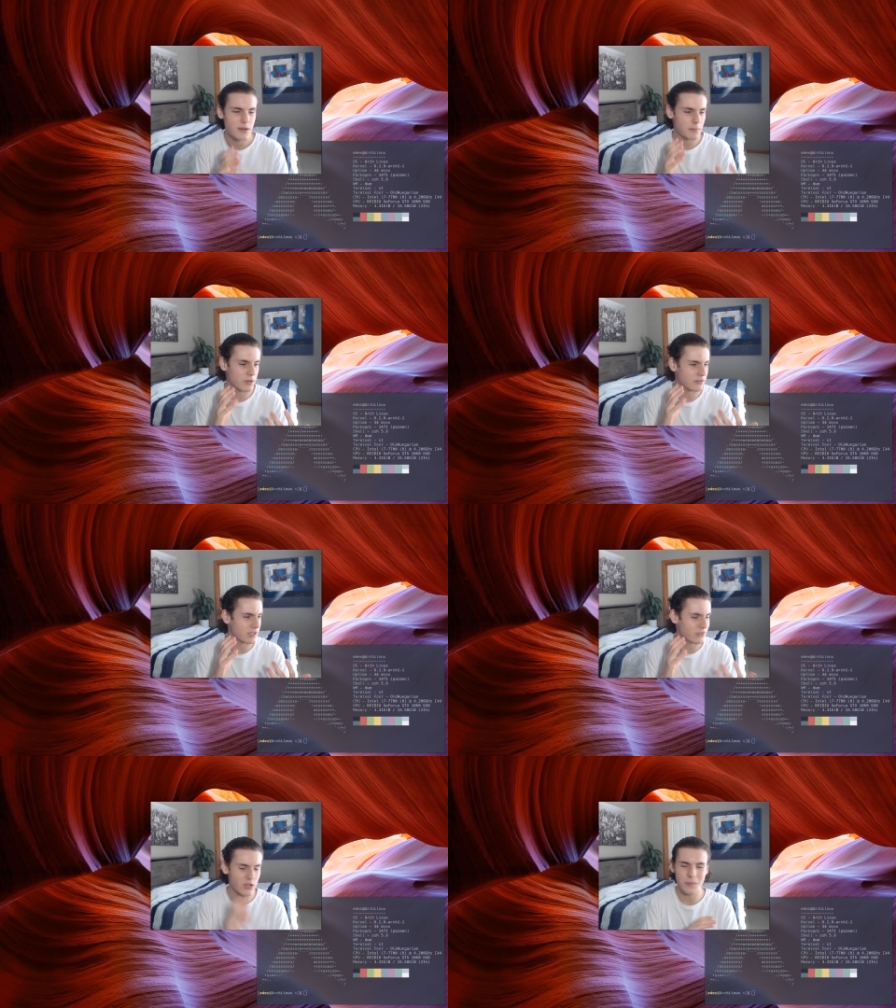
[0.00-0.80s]
But
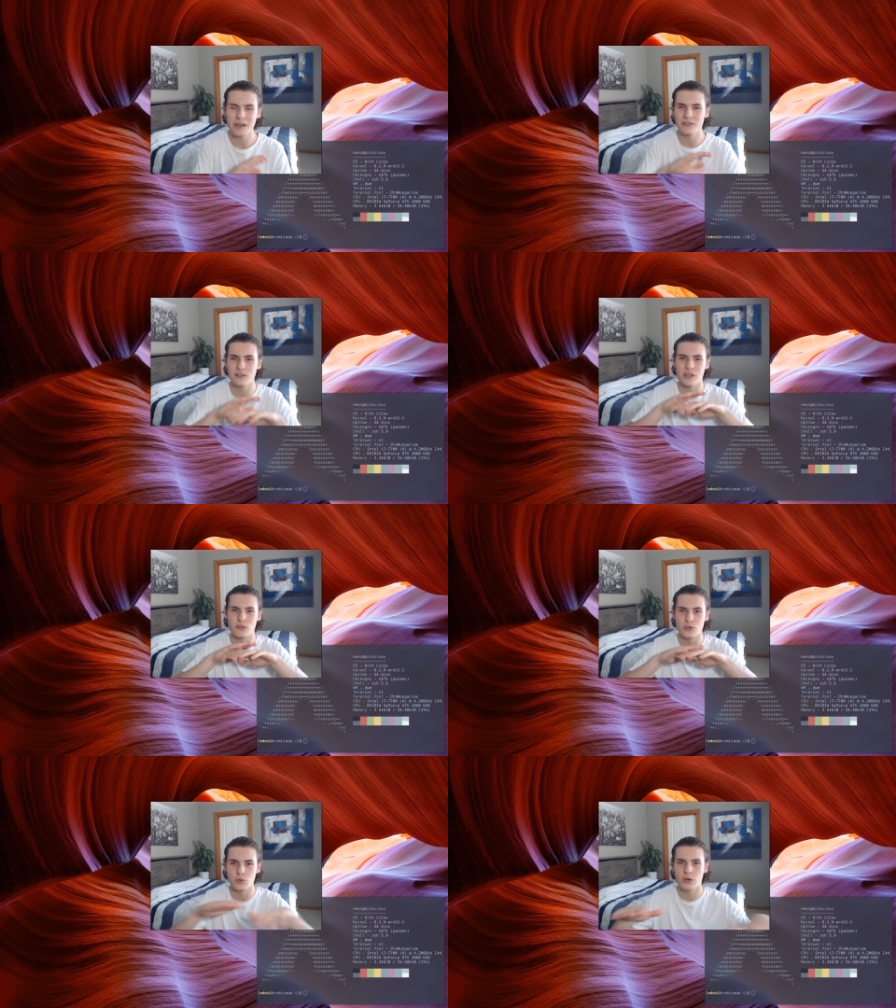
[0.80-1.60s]
if you compare it to like
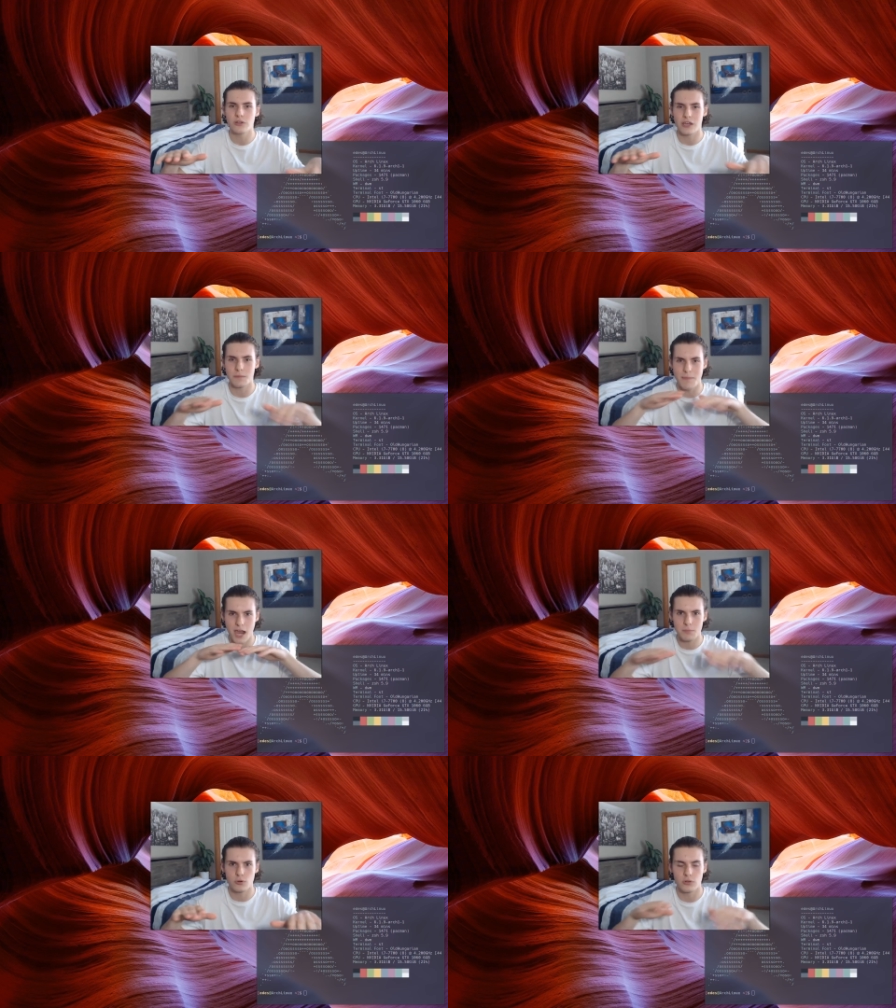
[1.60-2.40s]
newer, like
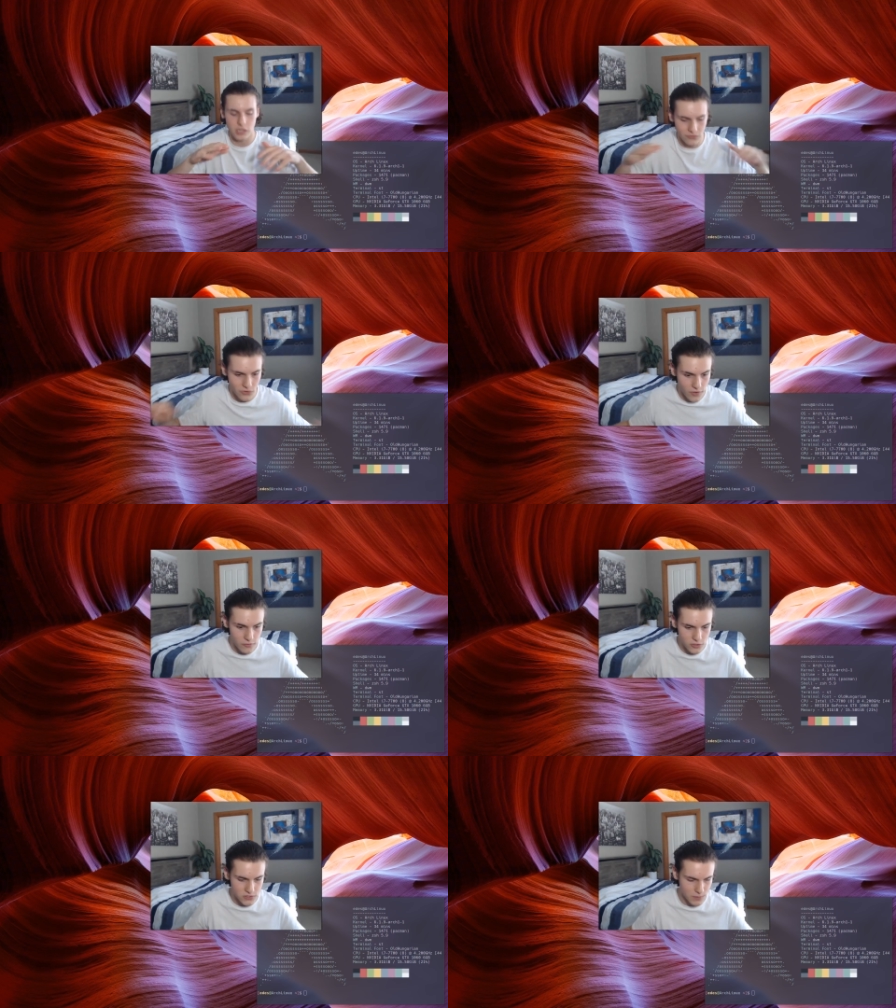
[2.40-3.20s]
MacBook, like if you've ever
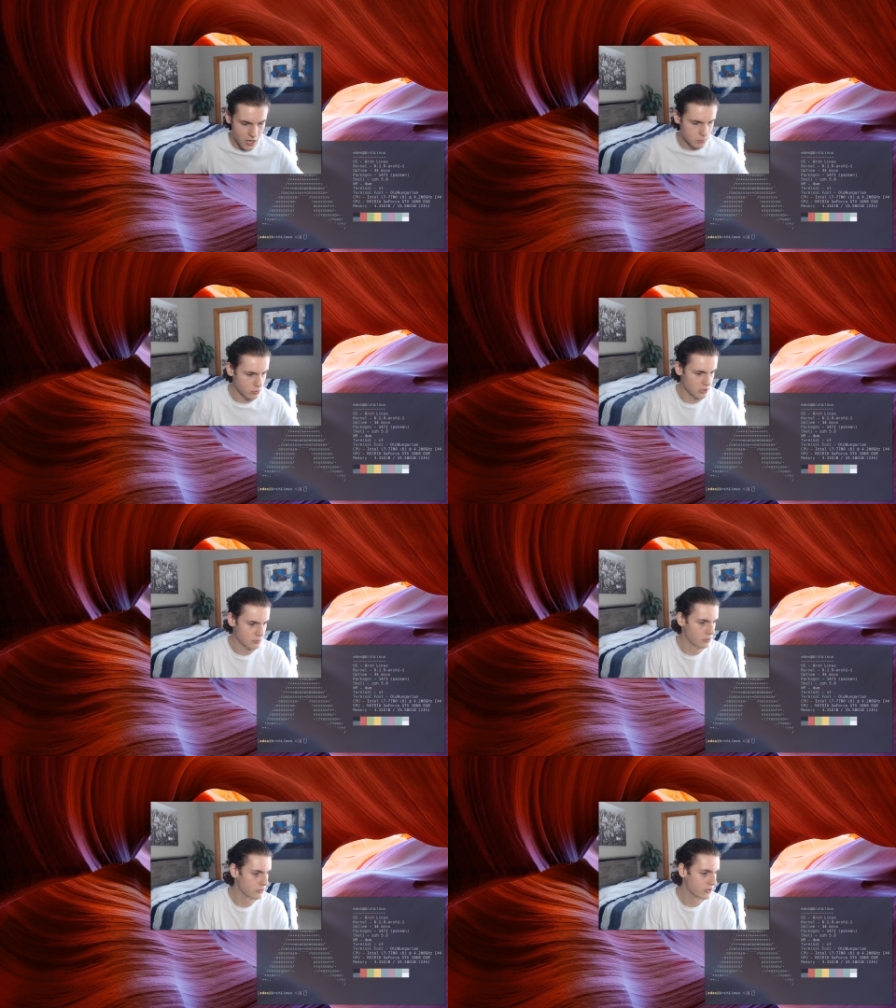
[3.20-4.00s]
used a MacBook keyboard,